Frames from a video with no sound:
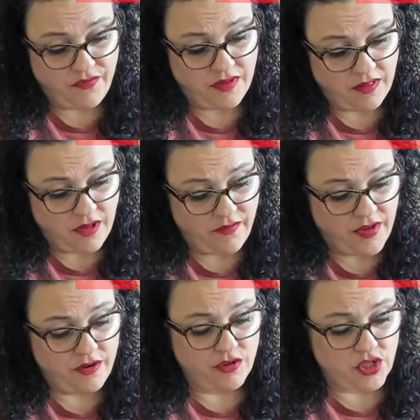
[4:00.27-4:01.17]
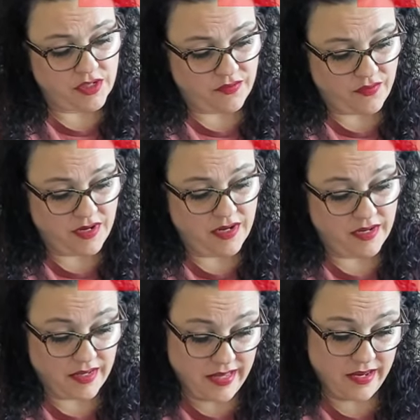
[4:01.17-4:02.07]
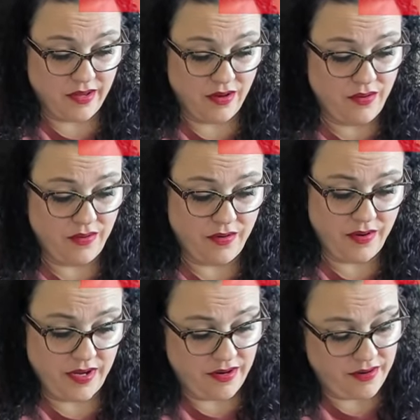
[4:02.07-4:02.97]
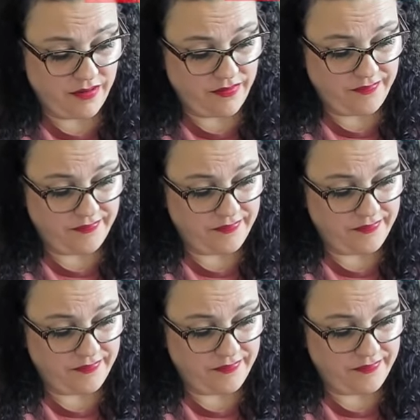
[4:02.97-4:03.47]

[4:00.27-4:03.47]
I feel a lot of energies of needing to let go are here.